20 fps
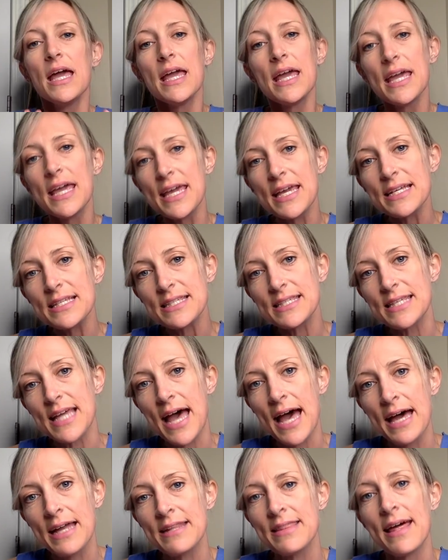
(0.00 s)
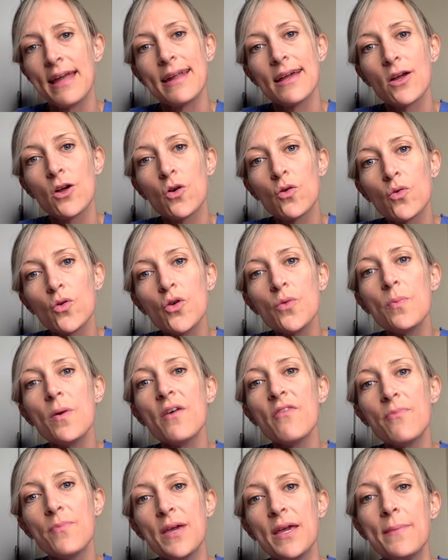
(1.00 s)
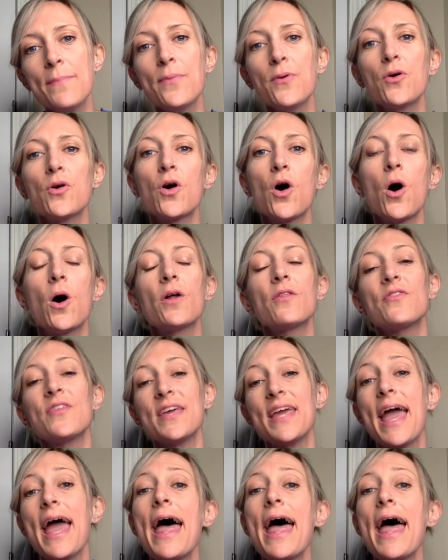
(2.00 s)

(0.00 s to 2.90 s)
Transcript: He said that a group of people called the